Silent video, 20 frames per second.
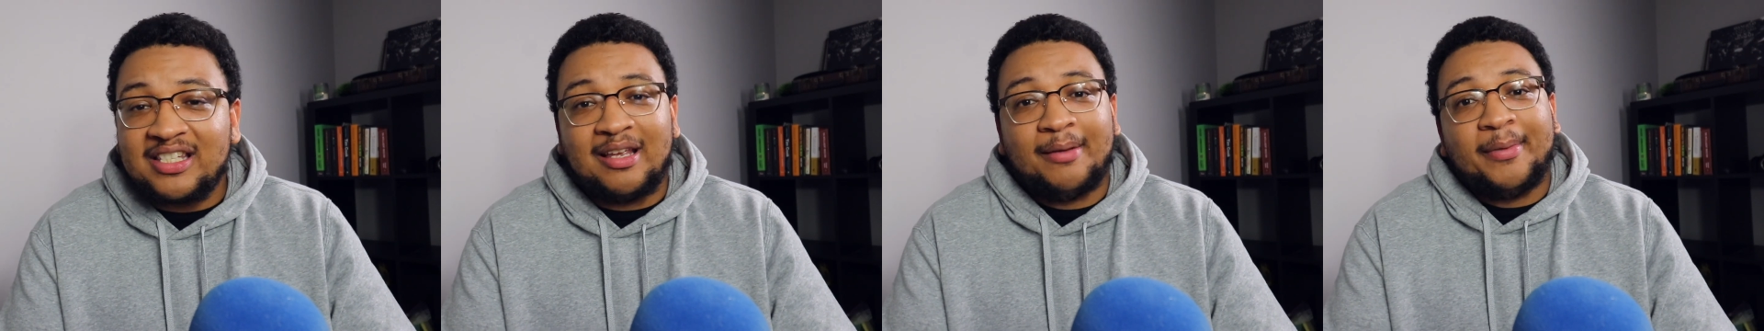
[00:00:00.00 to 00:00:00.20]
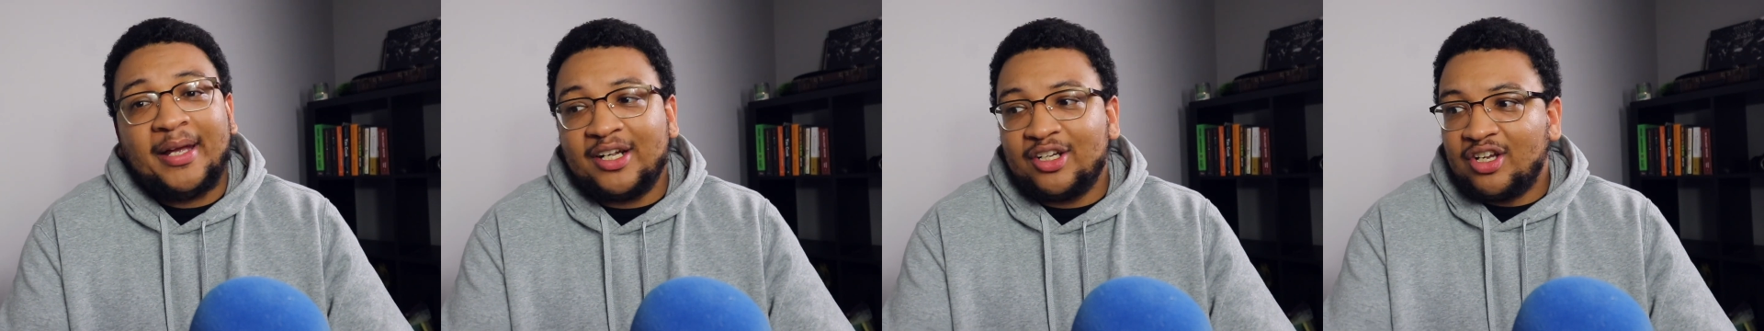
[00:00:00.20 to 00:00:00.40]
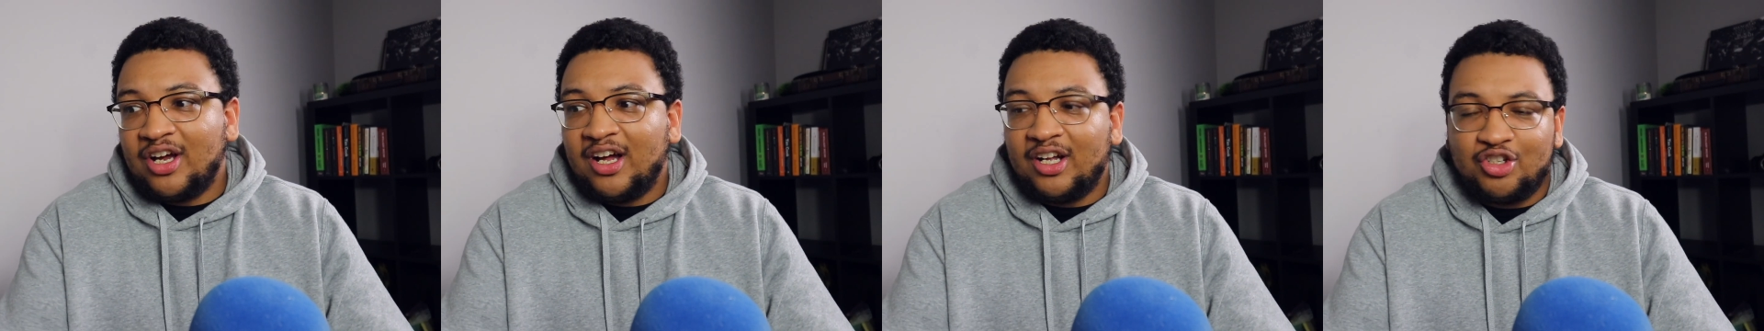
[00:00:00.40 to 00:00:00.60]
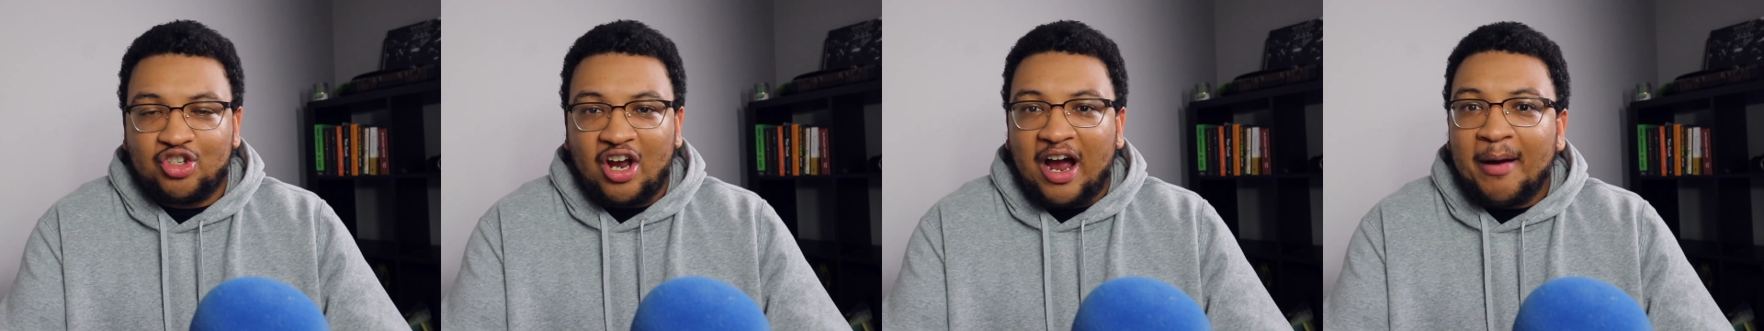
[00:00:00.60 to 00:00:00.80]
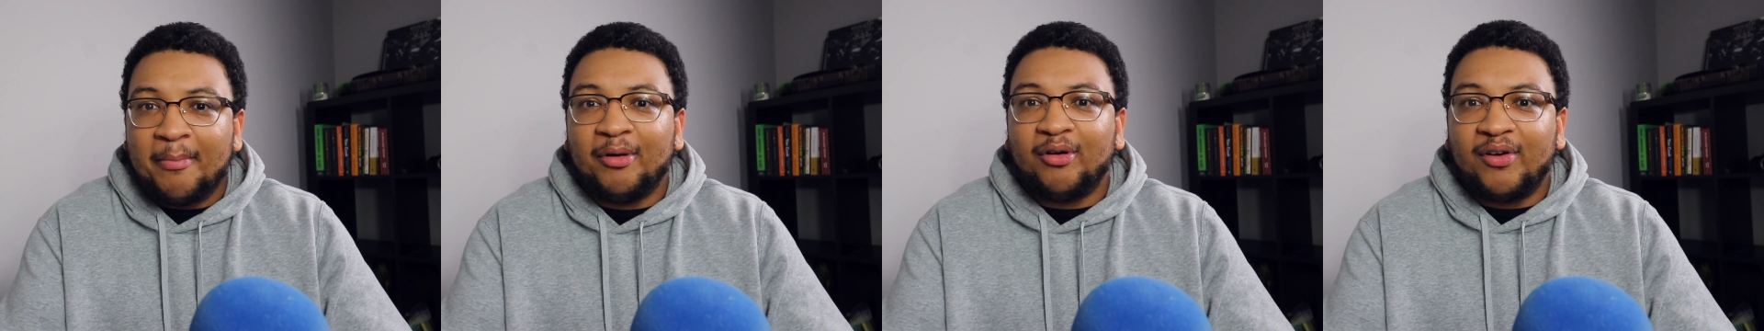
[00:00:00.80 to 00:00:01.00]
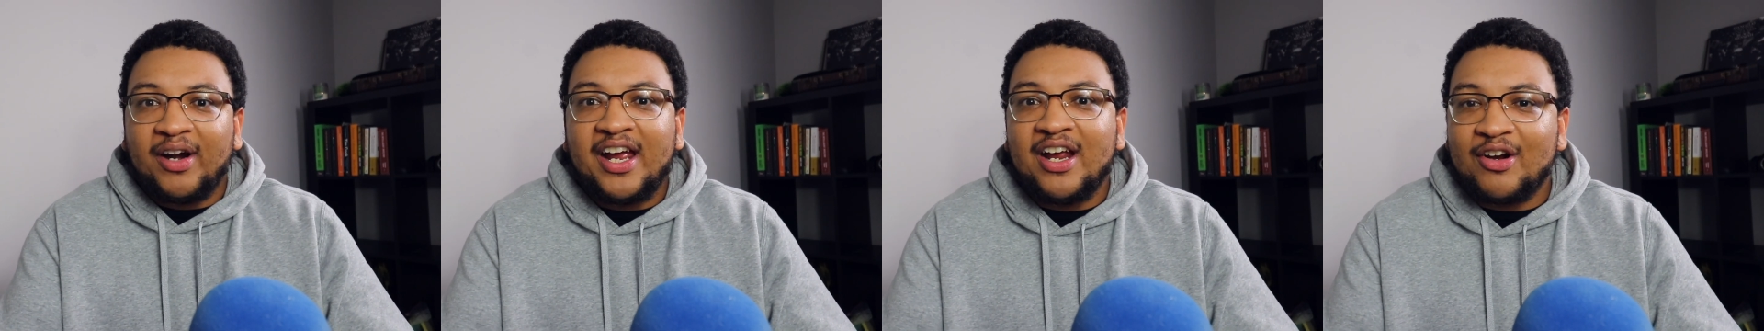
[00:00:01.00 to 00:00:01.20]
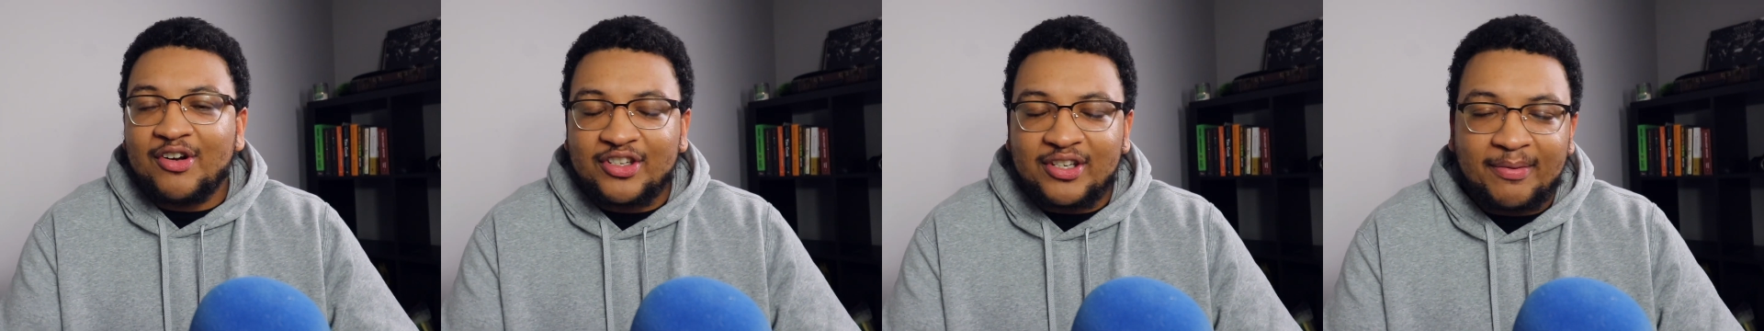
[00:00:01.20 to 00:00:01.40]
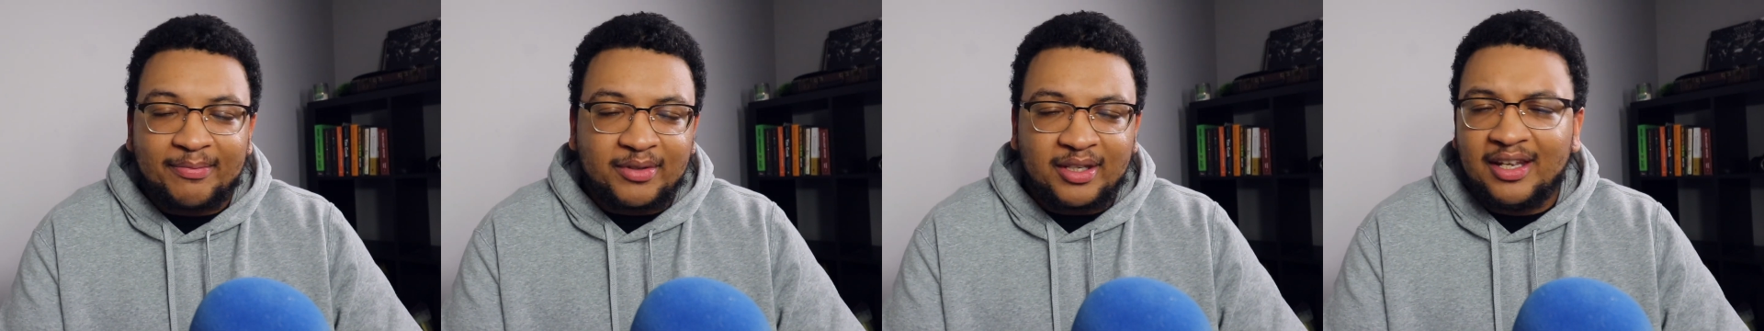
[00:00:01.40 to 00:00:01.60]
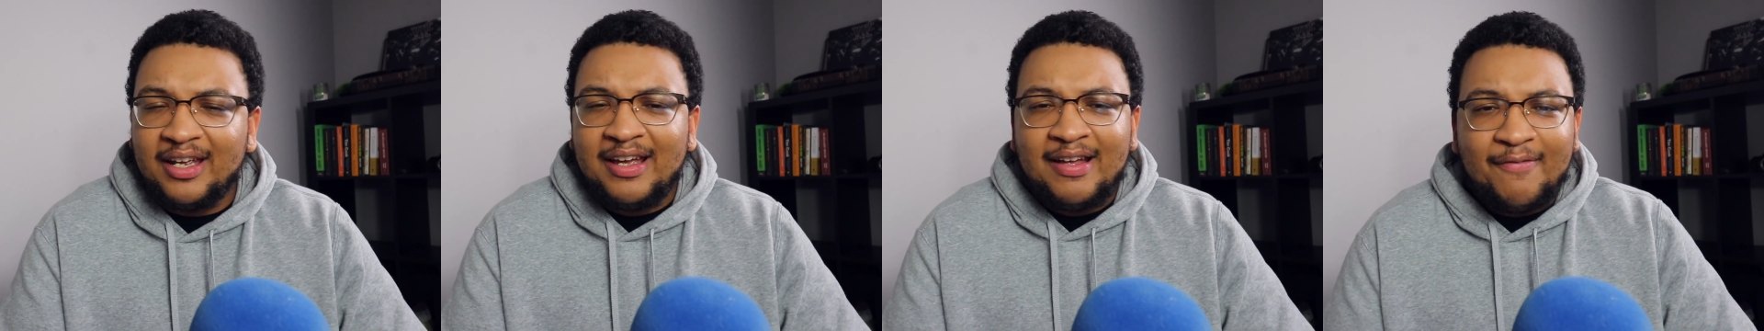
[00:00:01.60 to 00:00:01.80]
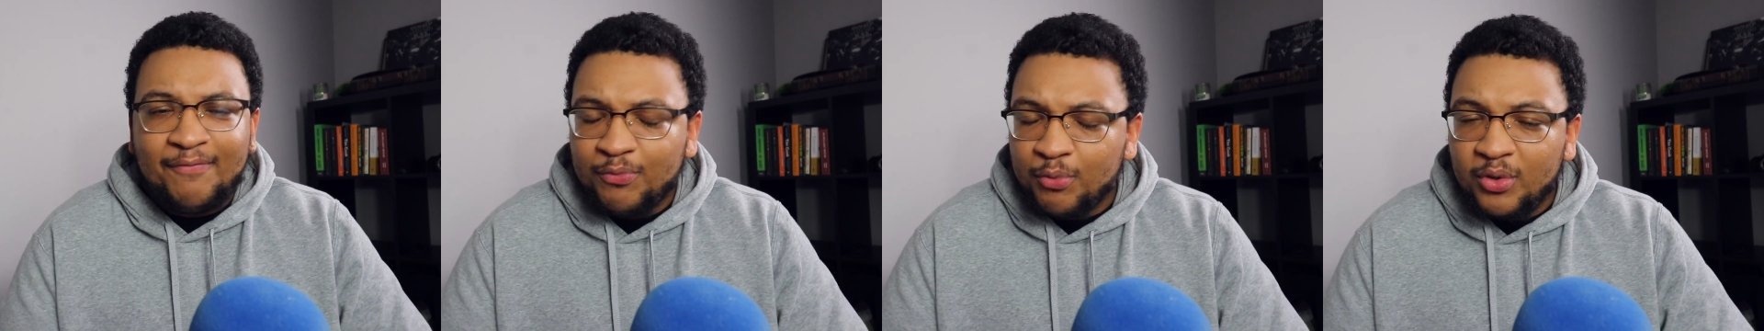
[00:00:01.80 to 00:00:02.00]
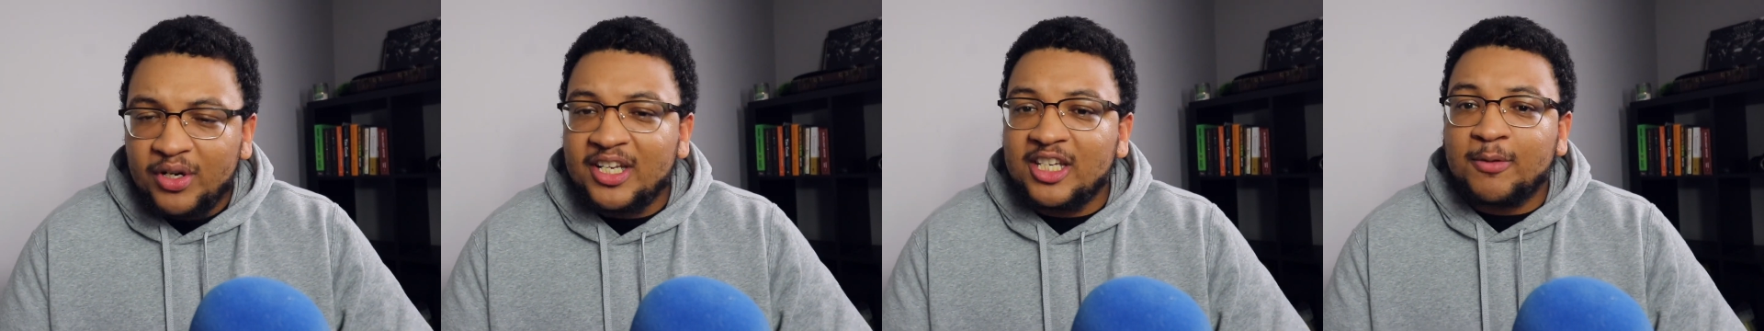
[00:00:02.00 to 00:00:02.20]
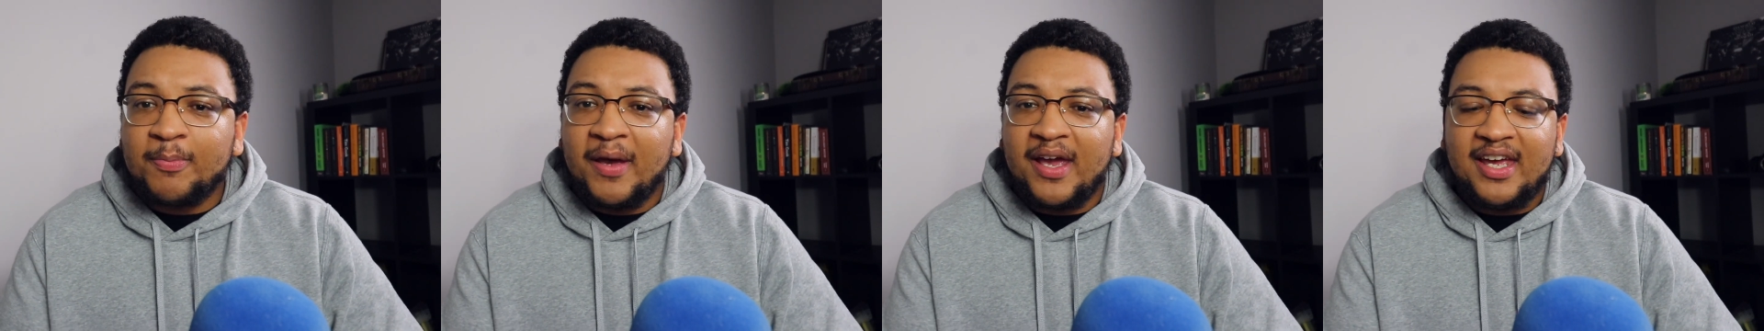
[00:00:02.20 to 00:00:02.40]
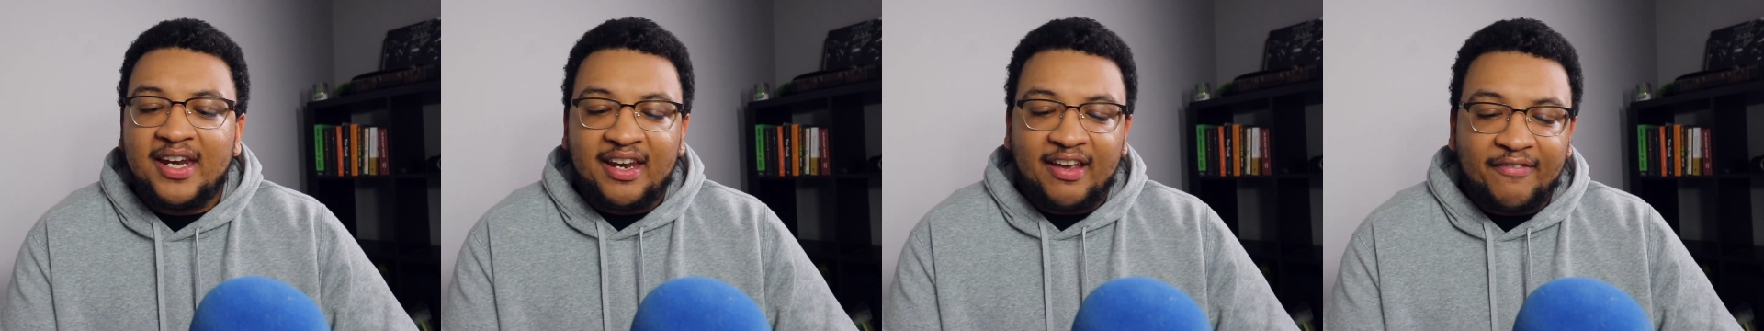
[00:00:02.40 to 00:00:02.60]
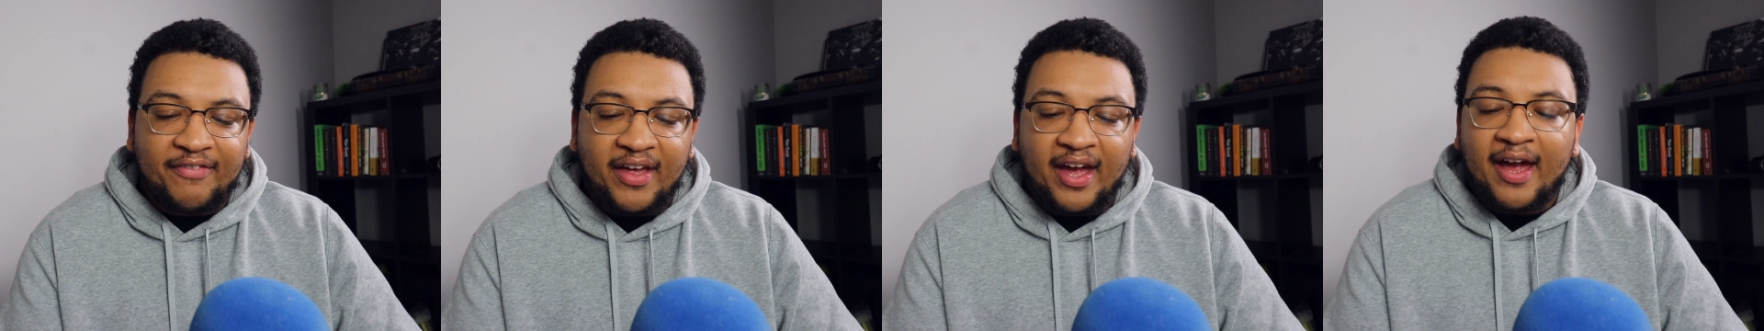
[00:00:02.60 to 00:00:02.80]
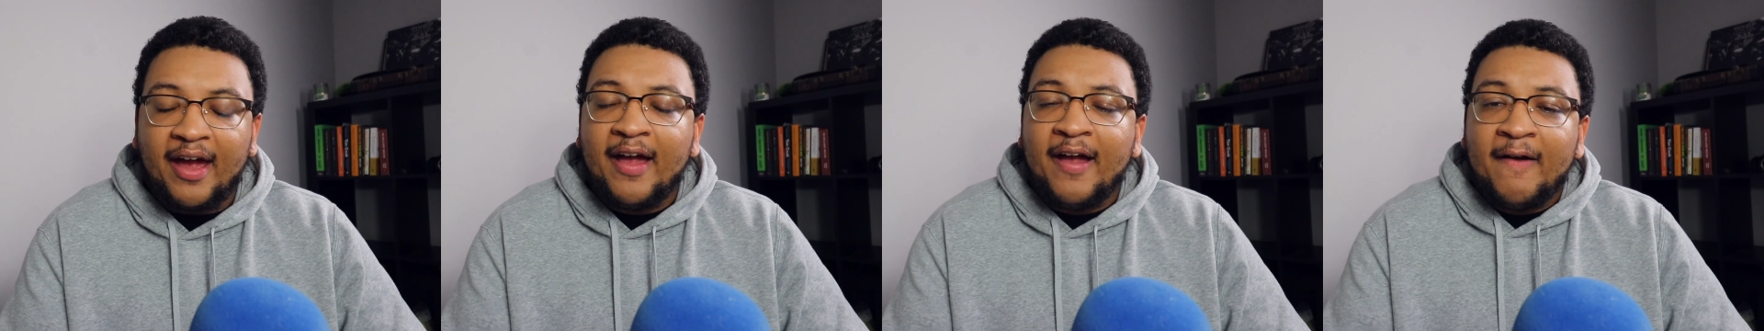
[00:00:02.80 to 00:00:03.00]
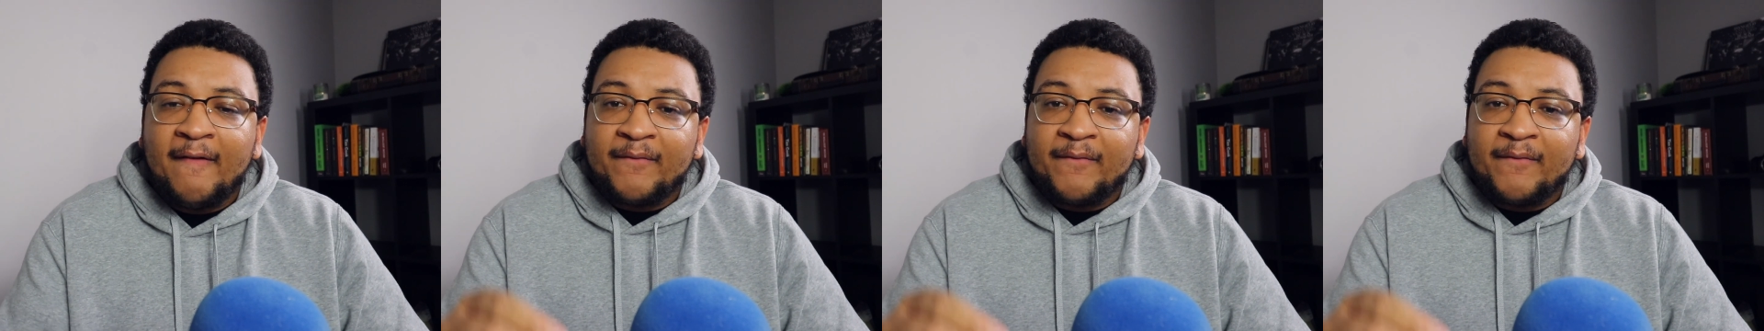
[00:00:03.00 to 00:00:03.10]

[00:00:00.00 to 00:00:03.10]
I'm like a John Morant or something. Wouldn't expect any of that.